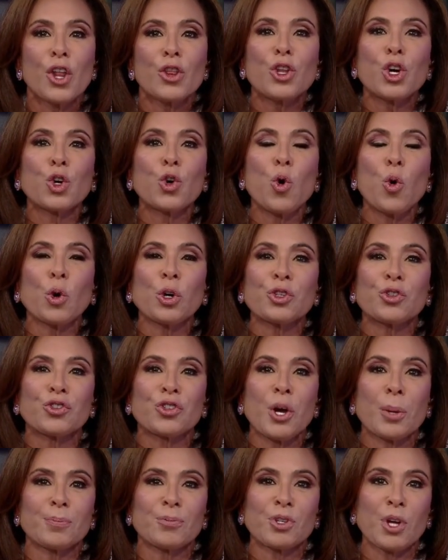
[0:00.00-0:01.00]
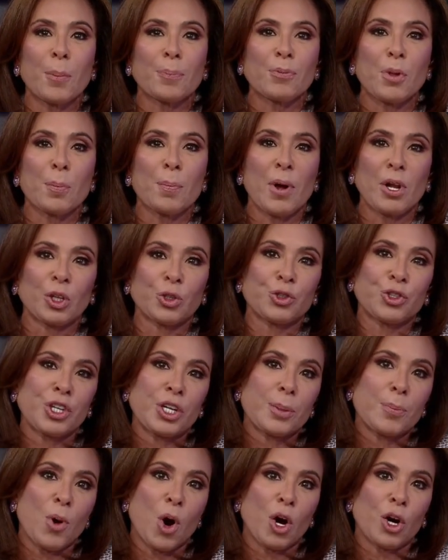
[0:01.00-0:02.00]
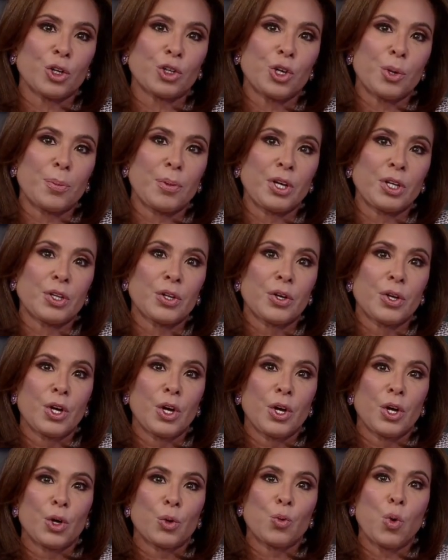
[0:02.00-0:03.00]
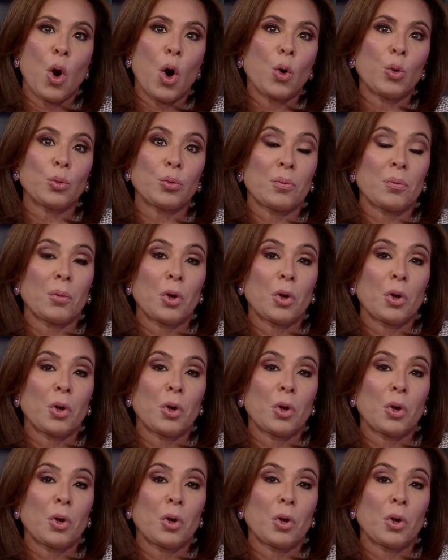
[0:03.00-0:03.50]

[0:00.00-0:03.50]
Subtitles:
The court sums up the Mueller team argument, quote,